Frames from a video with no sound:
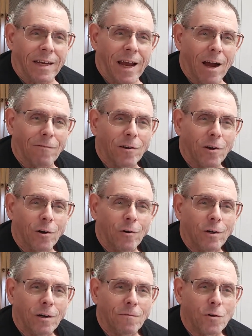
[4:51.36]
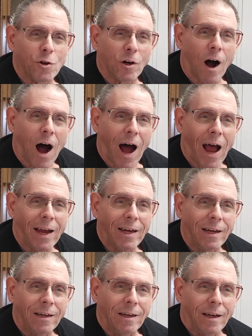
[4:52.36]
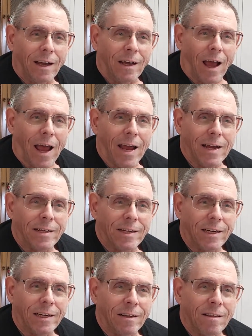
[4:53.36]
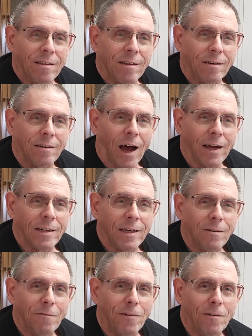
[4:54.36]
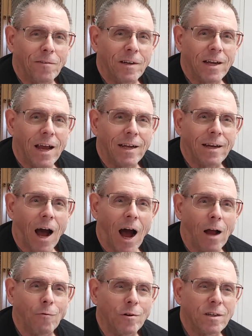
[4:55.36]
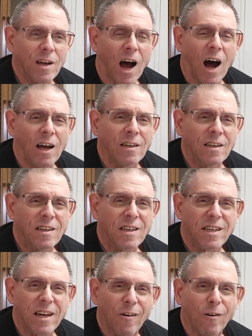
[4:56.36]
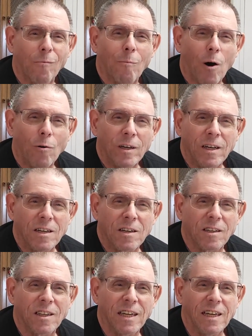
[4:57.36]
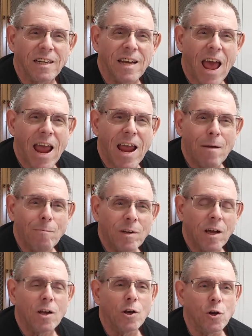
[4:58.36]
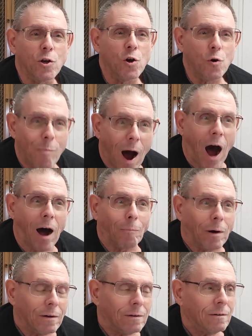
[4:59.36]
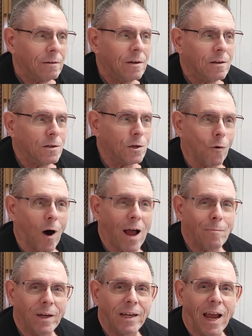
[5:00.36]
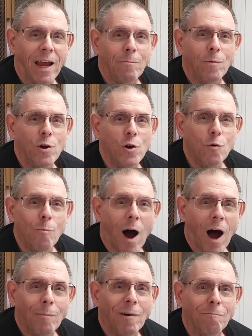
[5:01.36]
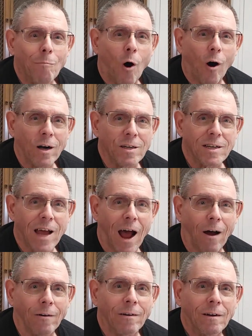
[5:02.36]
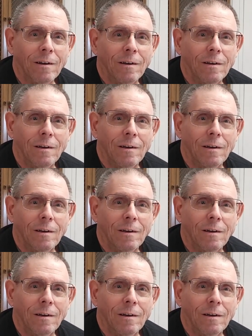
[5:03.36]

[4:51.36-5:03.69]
in the afternoon of July 18th, 1958, I was unceremoniously named New Bob. So I became New Bob of Morristown